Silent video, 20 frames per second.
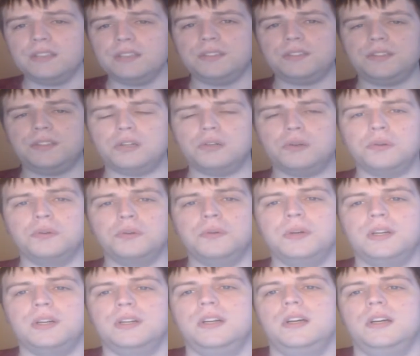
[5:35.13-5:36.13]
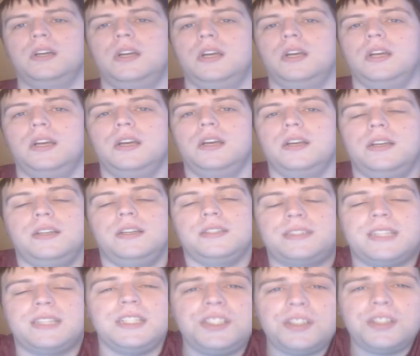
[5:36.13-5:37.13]
So,
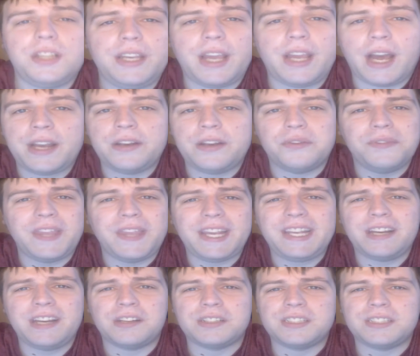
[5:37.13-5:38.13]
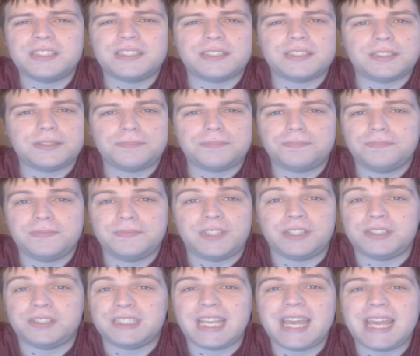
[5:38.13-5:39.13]
essentially, I don't think
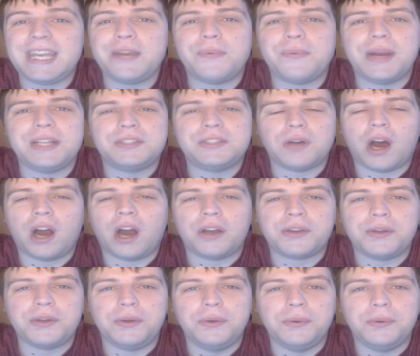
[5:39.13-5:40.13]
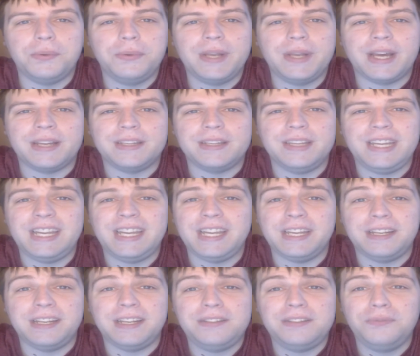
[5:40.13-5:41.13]
there's any way to argue that
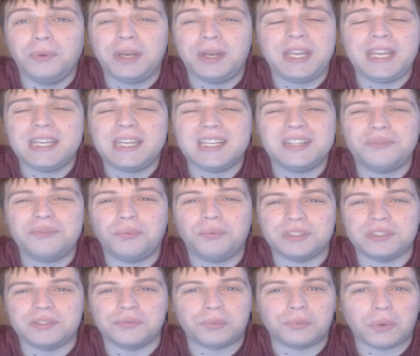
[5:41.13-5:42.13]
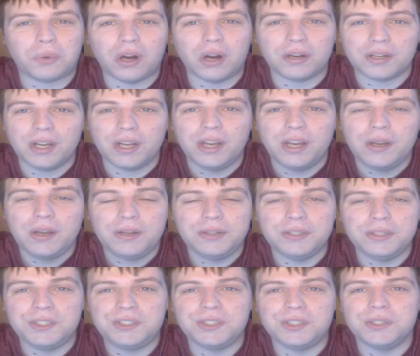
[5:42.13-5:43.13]
what he did wasn't wrong.
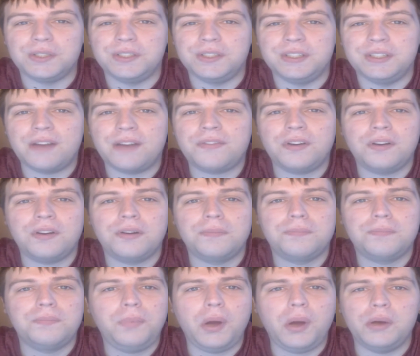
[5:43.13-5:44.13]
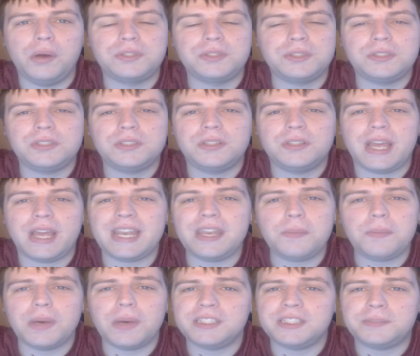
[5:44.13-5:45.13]
You should never post
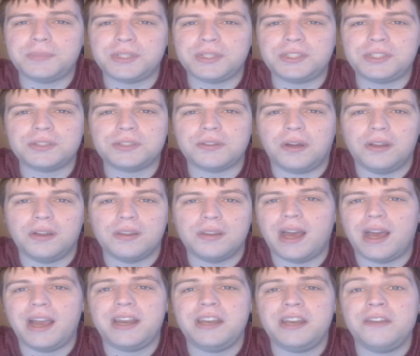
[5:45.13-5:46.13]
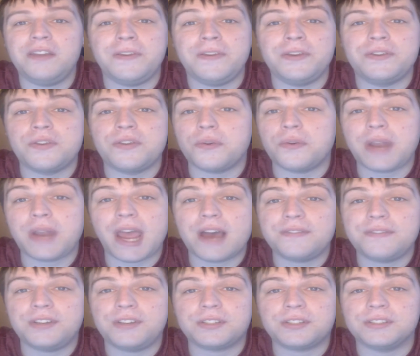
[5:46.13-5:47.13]
anybody's pictures online if you don't
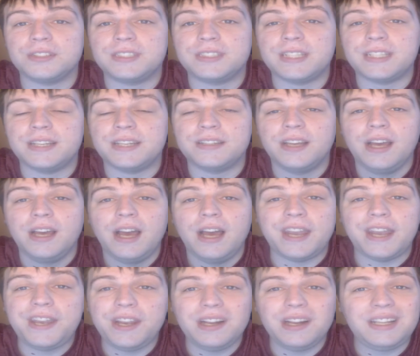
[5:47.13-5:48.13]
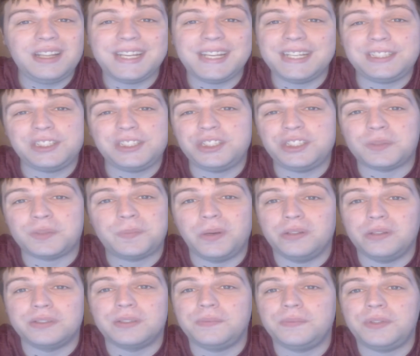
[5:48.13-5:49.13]
have their consent. Ideally, they should just
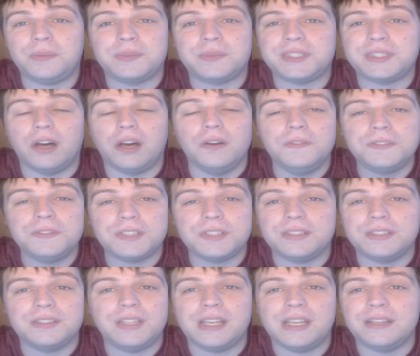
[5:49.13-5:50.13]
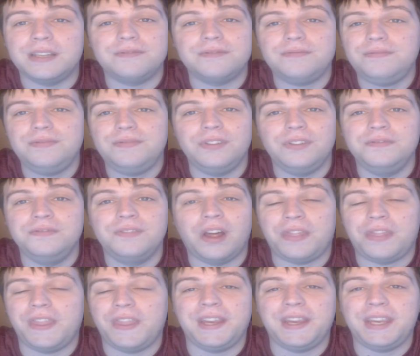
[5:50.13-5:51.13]
post them themselves, and then
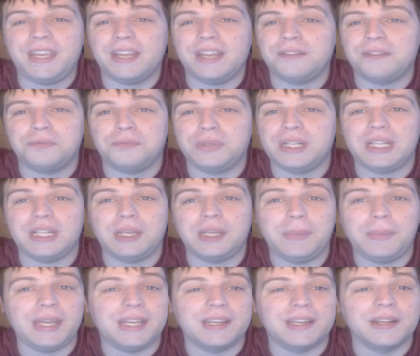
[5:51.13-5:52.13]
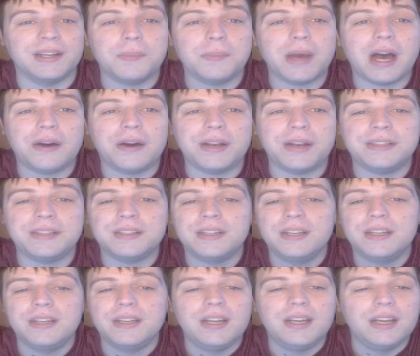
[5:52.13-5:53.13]
nothing can really be done about it.
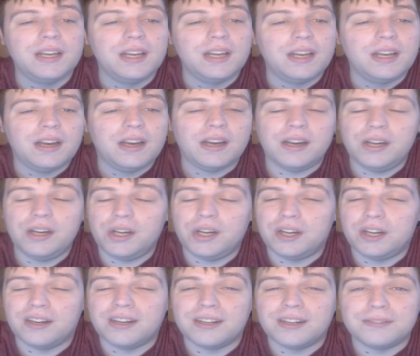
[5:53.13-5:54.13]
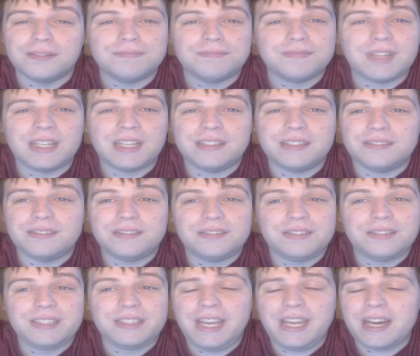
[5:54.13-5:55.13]
And
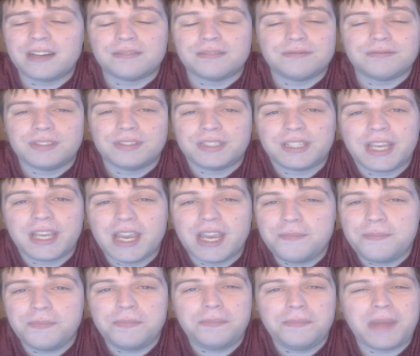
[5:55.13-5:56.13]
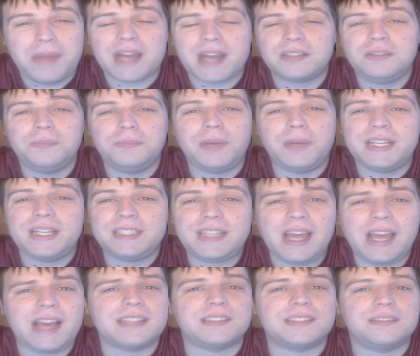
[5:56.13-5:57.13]
yeah, came back to bite his
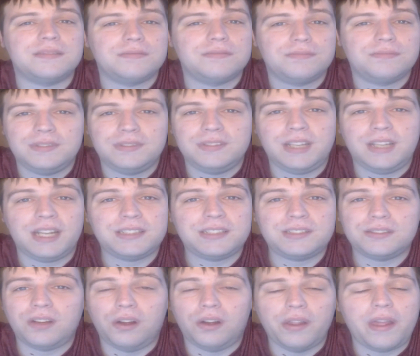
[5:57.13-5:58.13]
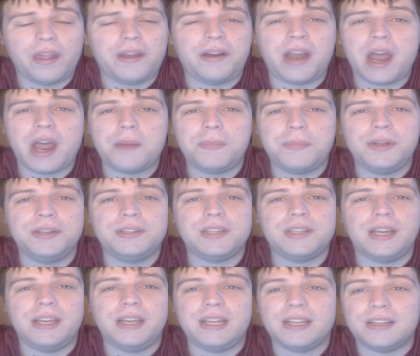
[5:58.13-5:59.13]
ass. That's all that happened,
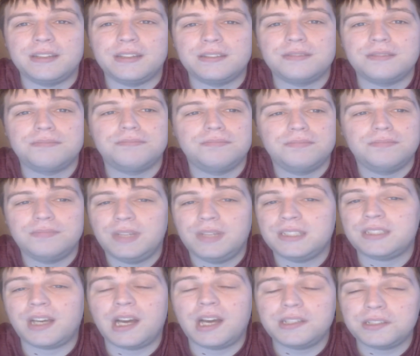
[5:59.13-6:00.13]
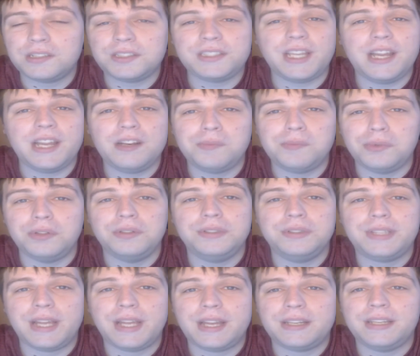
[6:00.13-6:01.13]
and it's understandable
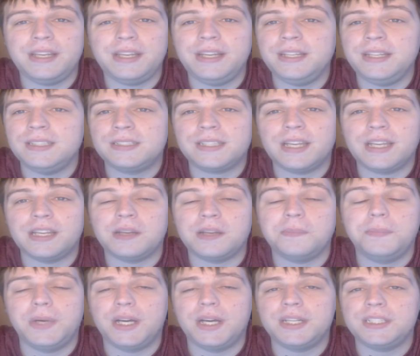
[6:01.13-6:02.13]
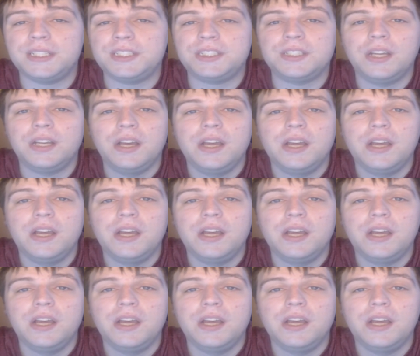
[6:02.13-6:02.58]
that he's getting punished,